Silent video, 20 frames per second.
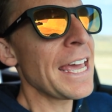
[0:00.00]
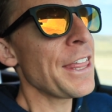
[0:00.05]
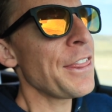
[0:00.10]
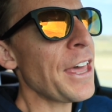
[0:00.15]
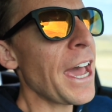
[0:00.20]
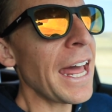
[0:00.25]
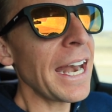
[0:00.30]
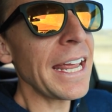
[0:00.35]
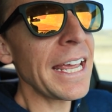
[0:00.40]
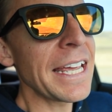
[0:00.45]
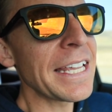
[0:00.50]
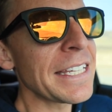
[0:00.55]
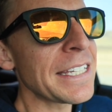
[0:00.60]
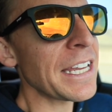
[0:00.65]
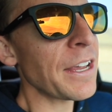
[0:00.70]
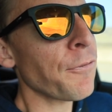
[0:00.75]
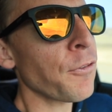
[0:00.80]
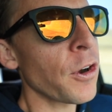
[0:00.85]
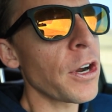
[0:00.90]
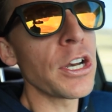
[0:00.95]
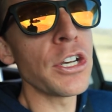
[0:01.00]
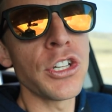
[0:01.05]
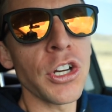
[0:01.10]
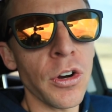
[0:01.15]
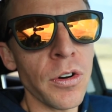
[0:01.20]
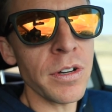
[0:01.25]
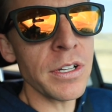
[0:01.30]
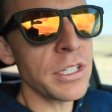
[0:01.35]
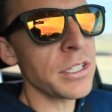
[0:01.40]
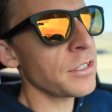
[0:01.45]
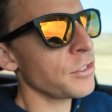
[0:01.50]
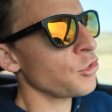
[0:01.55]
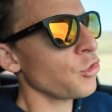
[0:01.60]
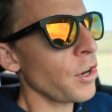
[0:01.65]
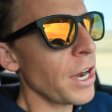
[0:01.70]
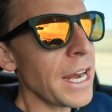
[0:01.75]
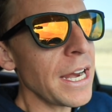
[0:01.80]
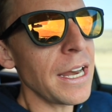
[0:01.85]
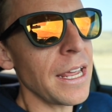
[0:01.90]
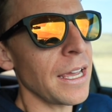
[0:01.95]
that is for endurance
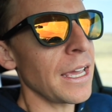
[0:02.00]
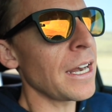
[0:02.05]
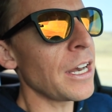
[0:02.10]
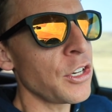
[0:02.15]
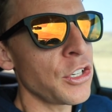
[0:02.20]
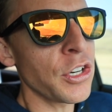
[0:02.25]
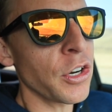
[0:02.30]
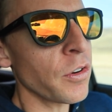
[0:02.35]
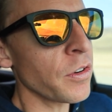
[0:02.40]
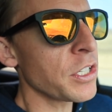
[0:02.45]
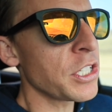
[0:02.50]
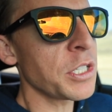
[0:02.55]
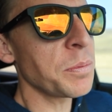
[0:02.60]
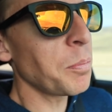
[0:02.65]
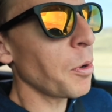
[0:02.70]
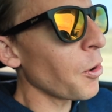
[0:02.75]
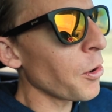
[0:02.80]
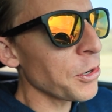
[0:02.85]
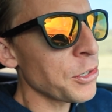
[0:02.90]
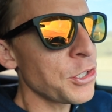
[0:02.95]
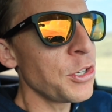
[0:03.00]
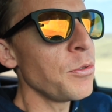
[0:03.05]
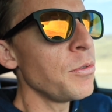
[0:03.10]
training and endurance sports.